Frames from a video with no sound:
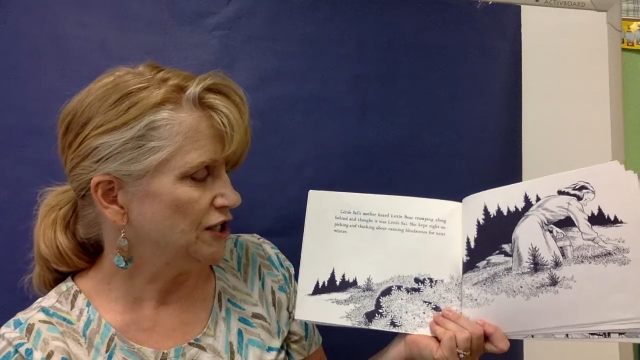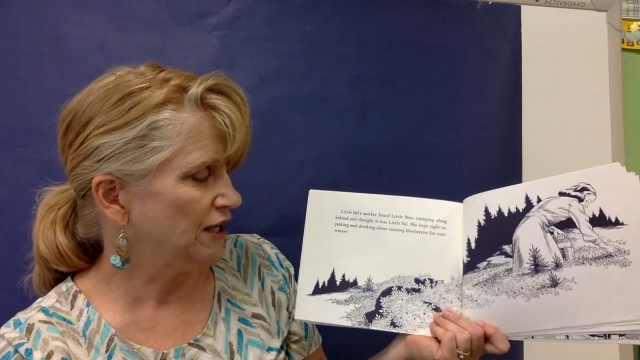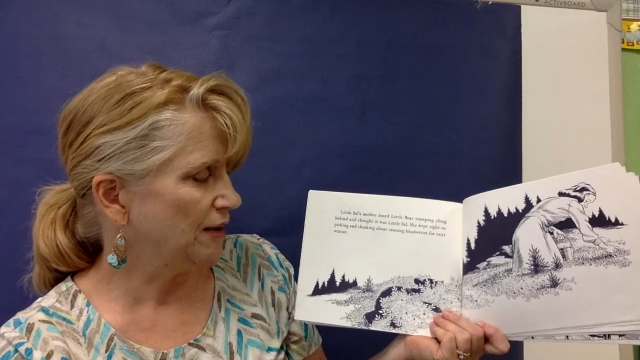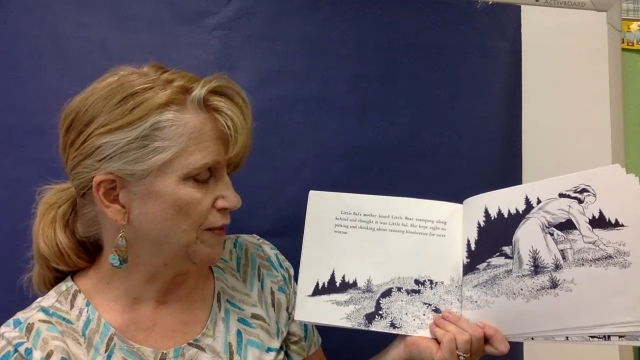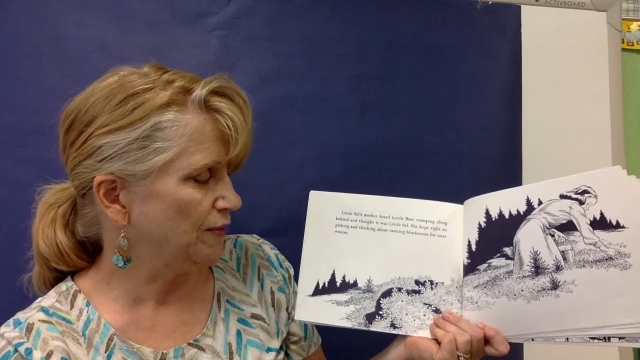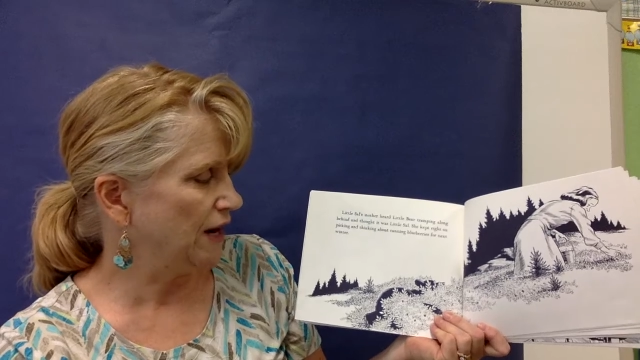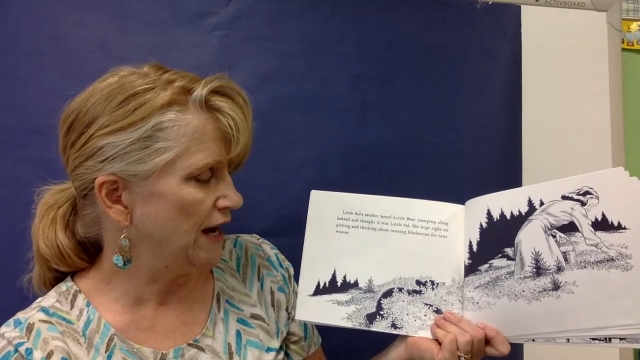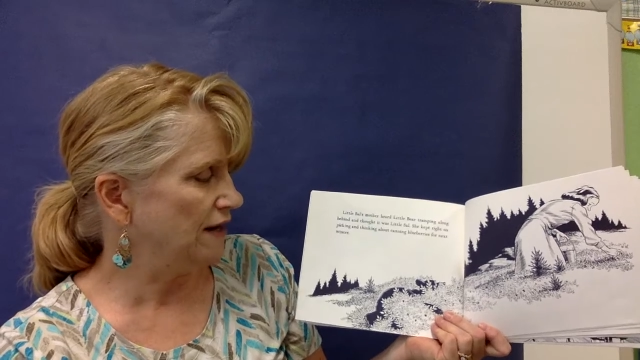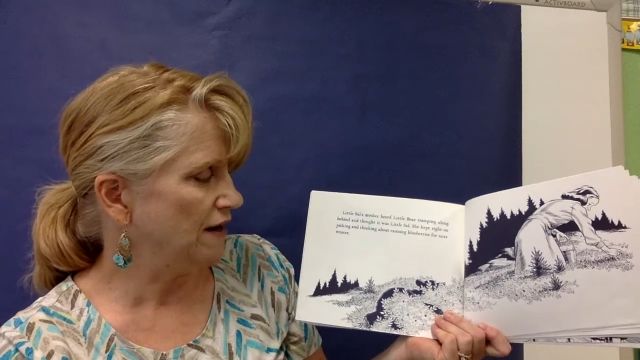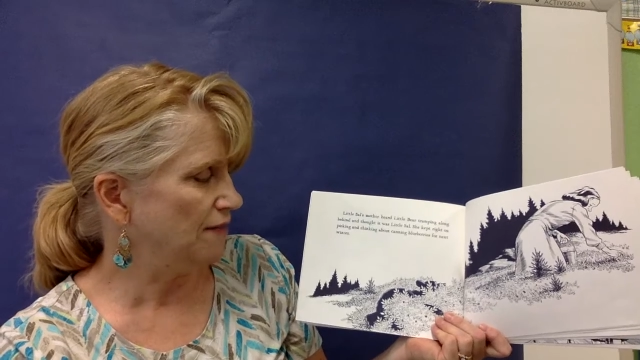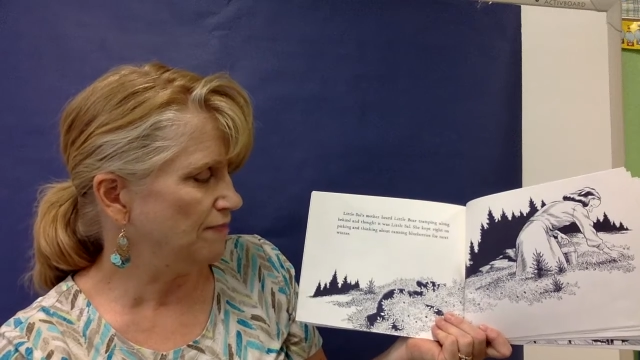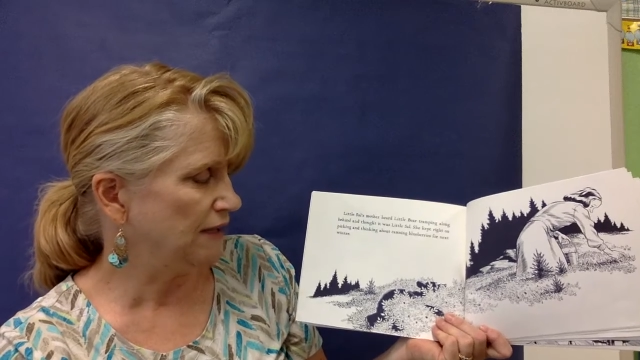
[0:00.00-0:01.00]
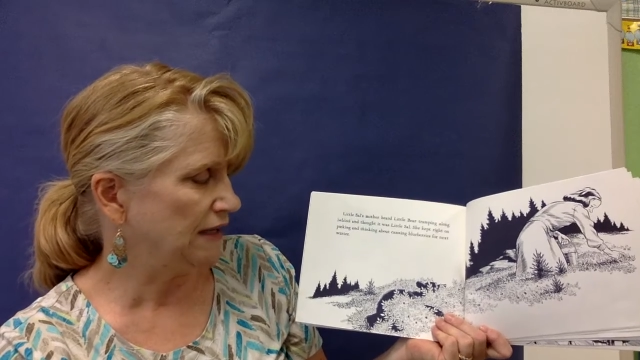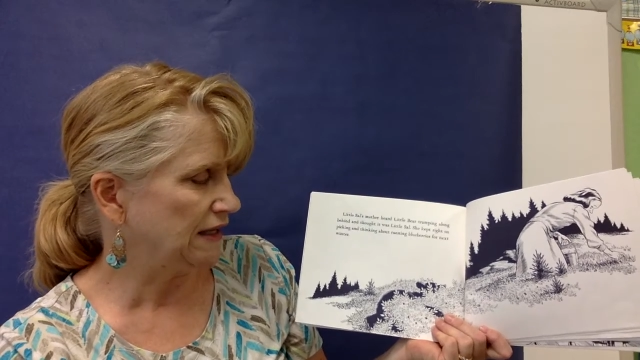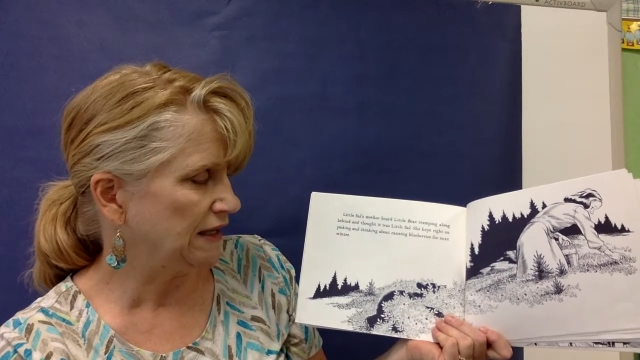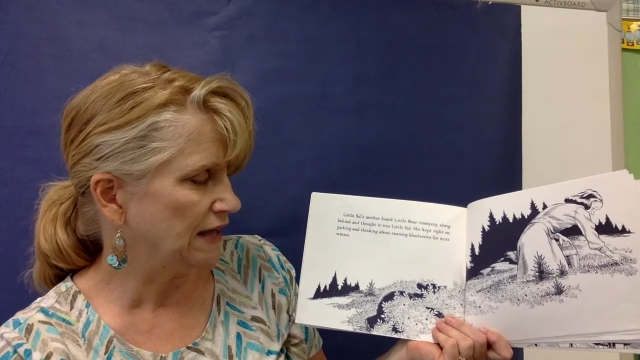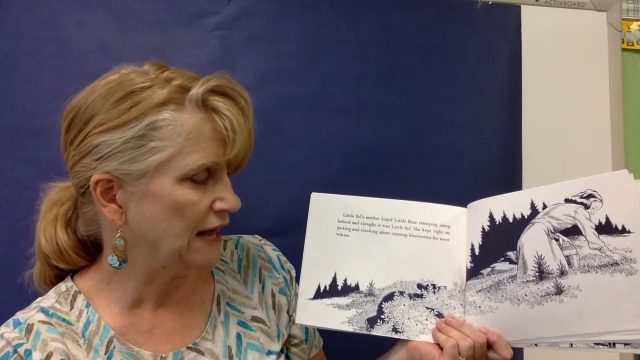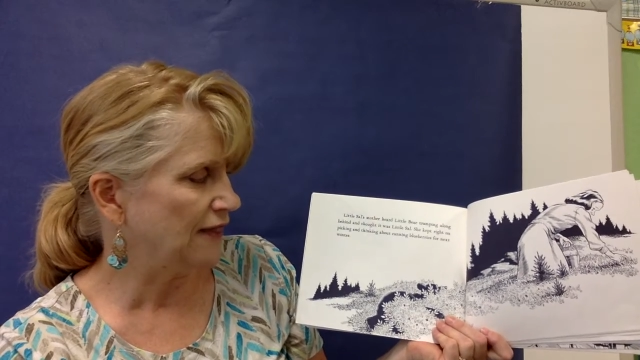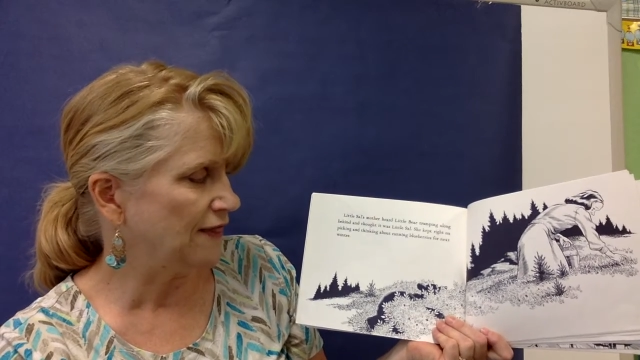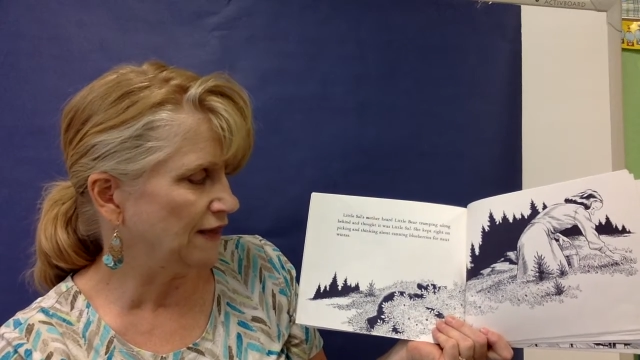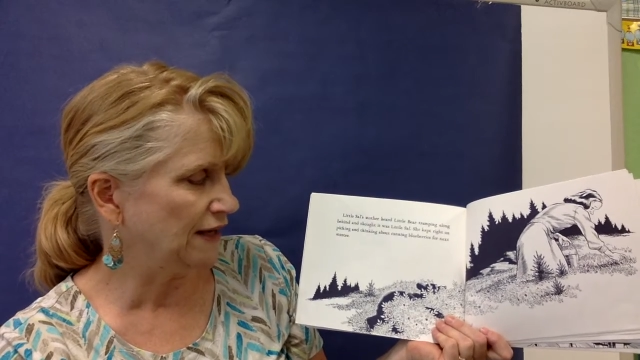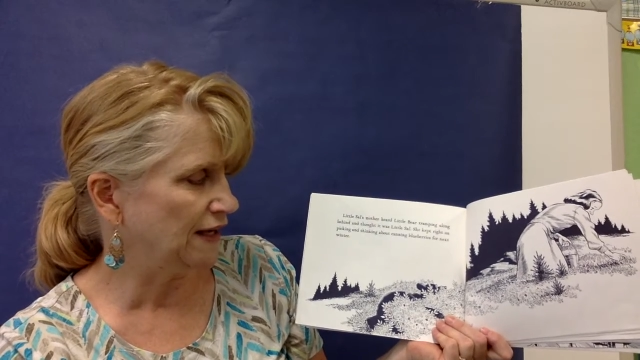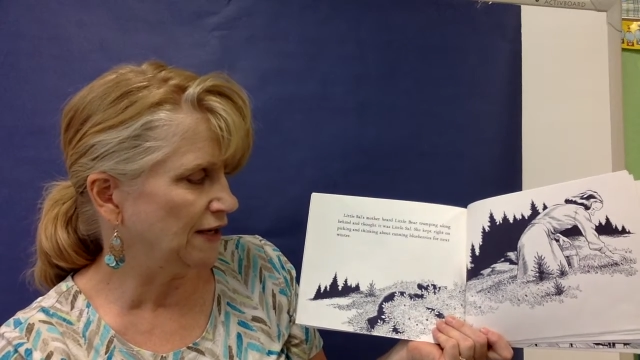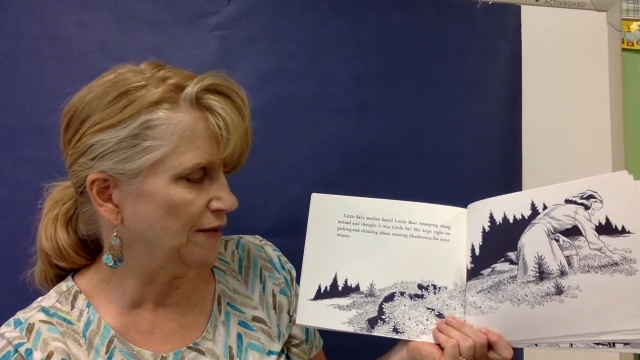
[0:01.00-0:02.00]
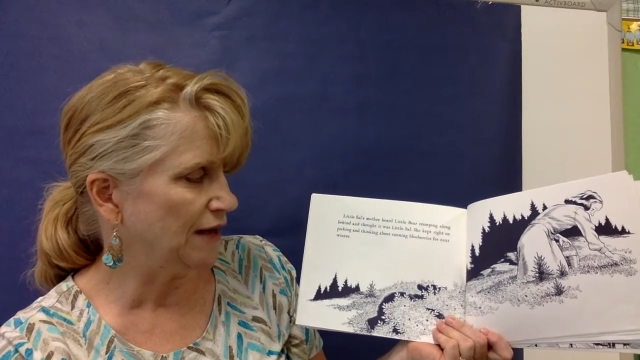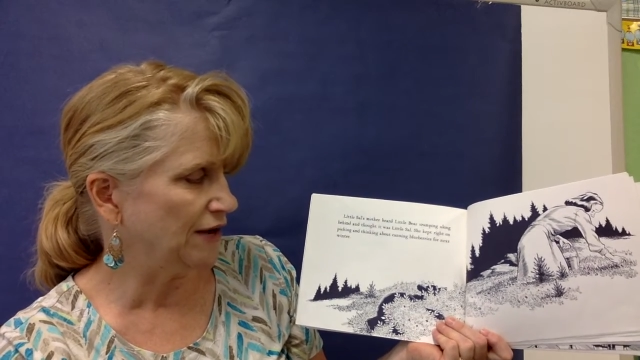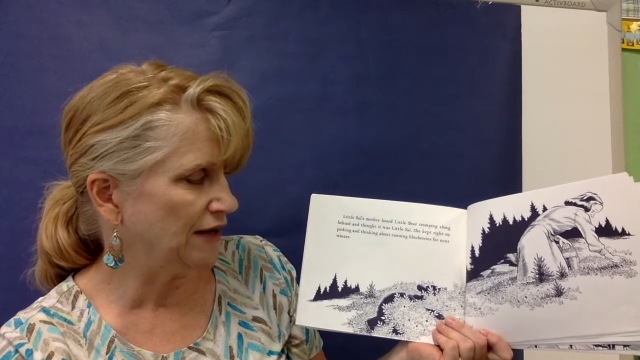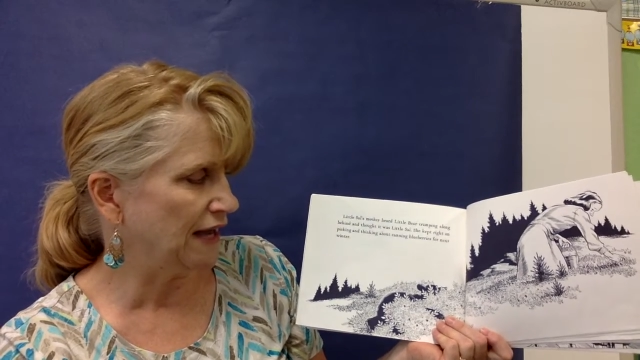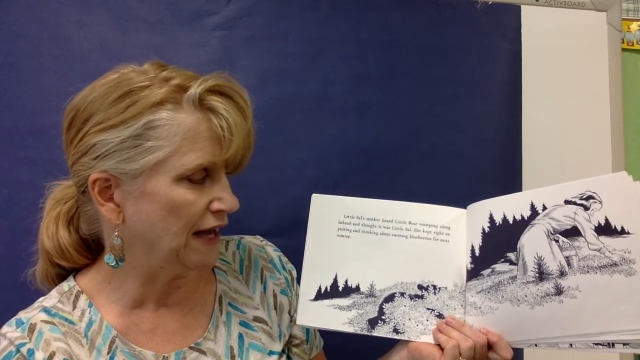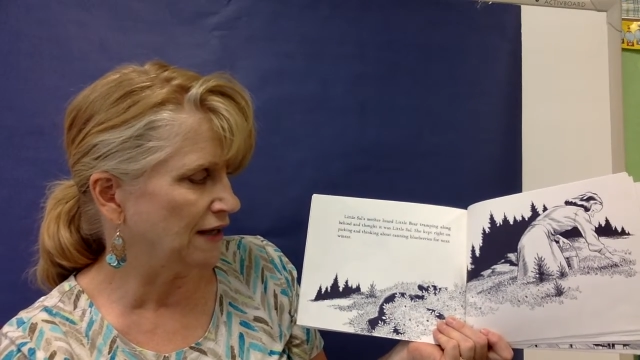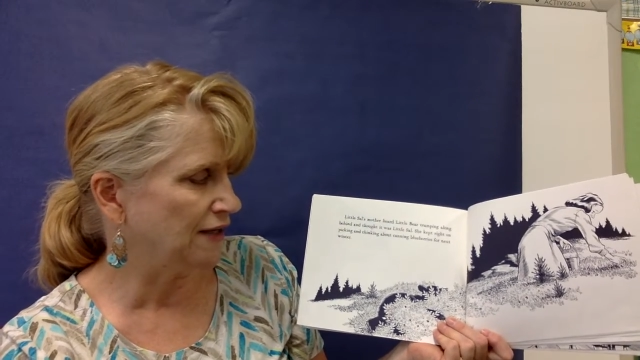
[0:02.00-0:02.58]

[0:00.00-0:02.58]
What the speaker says: She kept right on picking and thinking about